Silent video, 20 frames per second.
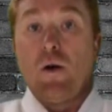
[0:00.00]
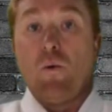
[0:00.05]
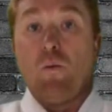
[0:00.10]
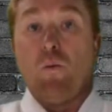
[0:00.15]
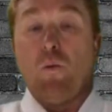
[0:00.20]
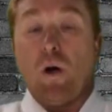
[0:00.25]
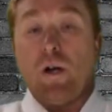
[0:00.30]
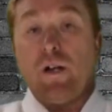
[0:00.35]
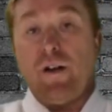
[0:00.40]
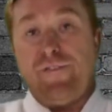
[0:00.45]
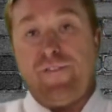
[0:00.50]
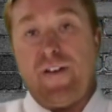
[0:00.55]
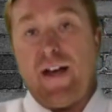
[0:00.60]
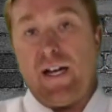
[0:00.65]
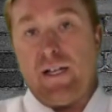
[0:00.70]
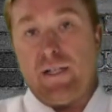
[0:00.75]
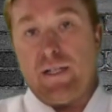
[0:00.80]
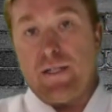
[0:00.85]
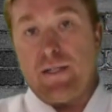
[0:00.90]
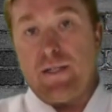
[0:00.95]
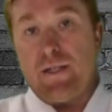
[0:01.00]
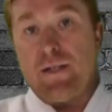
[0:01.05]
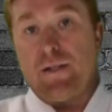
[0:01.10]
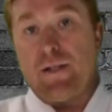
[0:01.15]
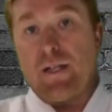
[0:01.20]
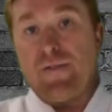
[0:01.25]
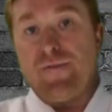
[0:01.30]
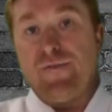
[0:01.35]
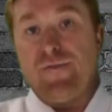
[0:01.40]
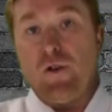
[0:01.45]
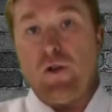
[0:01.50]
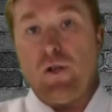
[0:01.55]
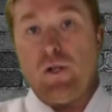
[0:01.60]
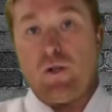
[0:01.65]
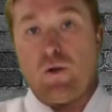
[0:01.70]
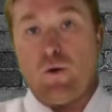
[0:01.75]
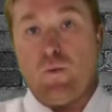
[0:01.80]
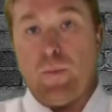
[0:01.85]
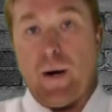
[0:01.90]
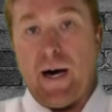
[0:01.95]
What I found is that the
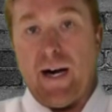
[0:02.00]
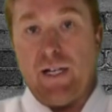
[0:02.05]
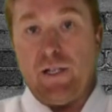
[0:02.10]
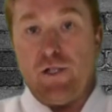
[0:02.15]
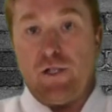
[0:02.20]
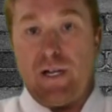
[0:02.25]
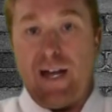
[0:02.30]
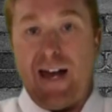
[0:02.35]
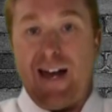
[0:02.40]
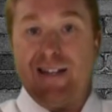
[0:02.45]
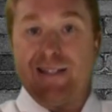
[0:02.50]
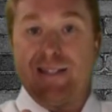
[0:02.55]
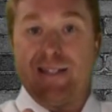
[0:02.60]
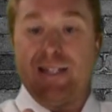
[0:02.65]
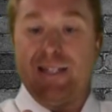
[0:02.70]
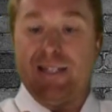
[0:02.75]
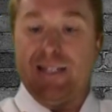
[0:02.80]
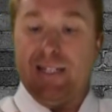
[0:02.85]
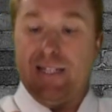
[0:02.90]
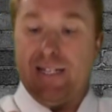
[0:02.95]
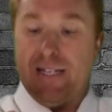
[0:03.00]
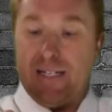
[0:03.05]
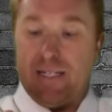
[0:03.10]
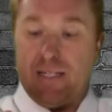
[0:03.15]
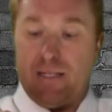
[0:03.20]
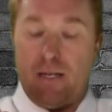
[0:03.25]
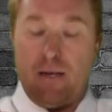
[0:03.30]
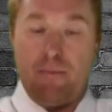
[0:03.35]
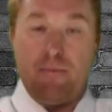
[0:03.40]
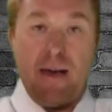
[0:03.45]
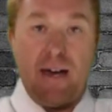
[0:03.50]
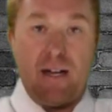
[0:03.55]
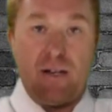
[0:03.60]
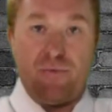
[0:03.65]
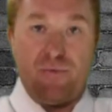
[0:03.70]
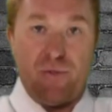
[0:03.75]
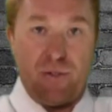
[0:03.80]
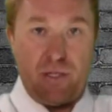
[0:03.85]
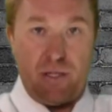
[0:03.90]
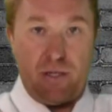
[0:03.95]
vertical punch has the least amount
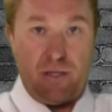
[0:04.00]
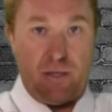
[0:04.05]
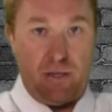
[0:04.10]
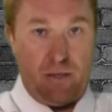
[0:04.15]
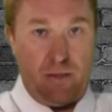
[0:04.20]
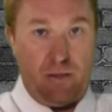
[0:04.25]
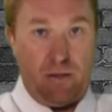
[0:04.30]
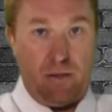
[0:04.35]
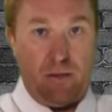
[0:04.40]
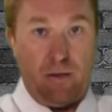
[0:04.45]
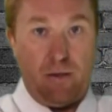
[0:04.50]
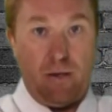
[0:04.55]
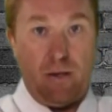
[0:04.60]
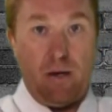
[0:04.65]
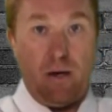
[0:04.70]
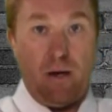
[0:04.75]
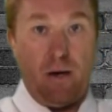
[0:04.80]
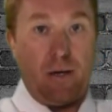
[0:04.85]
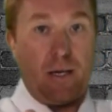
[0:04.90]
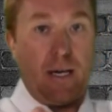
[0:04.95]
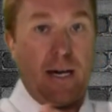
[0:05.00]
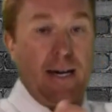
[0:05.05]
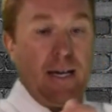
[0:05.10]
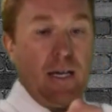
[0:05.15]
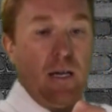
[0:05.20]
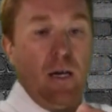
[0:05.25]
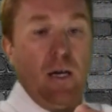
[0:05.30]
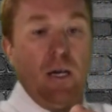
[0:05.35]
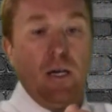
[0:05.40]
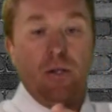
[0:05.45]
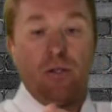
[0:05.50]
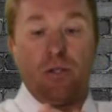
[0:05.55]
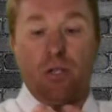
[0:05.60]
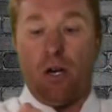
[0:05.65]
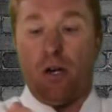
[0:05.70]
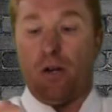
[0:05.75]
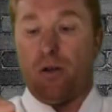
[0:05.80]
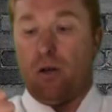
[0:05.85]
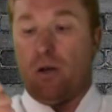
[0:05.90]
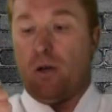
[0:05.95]
of resistance. Okay,
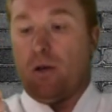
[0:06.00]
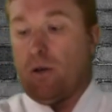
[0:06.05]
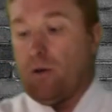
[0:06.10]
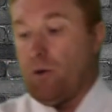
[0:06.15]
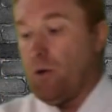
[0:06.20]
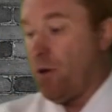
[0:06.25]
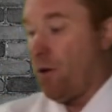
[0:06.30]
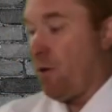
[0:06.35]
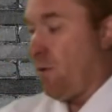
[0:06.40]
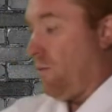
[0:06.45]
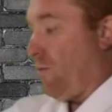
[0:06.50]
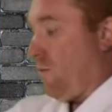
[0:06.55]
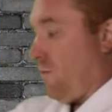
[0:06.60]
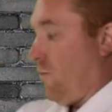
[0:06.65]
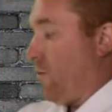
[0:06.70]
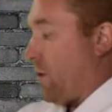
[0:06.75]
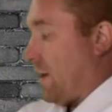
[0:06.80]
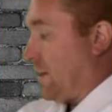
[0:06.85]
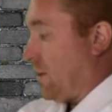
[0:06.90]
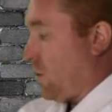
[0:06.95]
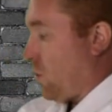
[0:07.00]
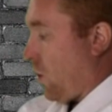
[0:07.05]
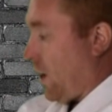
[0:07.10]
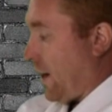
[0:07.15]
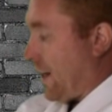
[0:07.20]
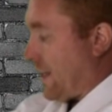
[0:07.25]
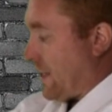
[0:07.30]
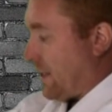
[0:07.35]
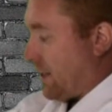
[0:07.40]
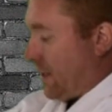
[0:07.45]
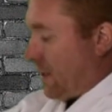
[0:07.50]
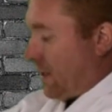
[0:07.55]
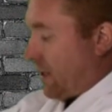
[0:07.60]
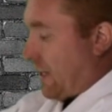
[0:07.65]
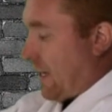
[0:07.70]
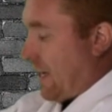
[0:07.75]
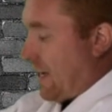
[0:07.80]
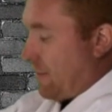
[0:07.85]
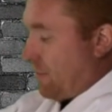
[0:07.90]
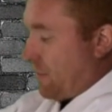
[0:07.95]
so it's quite easy to
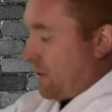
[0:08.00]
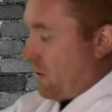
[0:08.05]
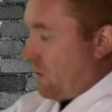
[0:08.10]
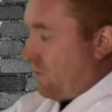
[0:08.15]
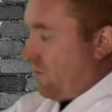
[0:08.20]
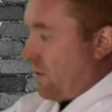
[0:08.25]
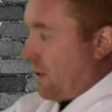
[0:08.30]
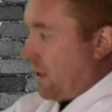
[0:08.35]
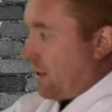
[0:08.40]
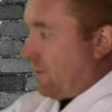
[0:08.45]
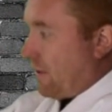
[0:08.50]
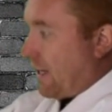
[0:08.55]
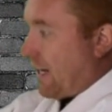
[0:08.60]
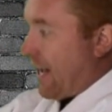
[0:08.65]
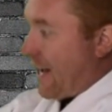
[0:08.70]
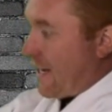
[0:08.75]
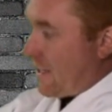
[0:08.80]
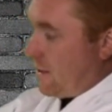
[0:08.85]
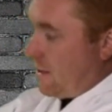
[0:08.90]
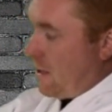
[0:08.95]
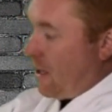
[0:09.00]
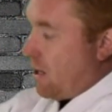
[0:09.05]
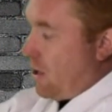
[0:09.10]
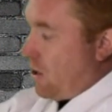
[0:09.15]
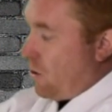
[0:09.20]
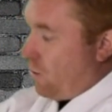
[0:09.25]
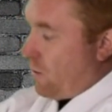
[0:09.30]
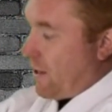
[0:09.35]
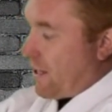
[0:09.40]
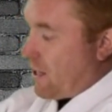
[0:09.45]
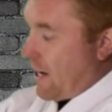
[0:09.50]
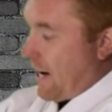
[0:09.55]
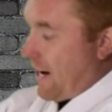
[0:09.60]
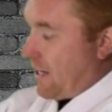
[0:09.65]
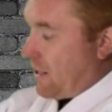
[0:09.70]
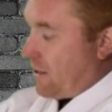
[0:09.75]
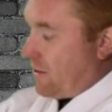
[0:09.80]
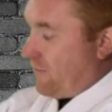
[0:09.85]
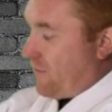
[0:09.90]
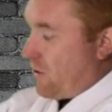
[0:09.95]
keep this really relaxed when your
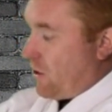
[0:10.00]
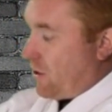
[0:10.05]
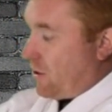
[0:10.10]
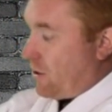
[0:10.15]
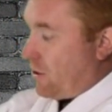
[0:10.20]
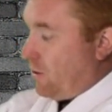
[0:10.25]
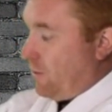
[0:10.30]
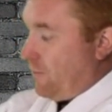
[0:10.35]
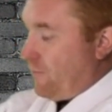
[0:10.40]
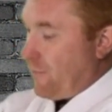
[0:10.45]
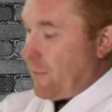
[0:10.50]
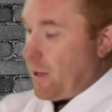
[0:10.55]
hand is vertical,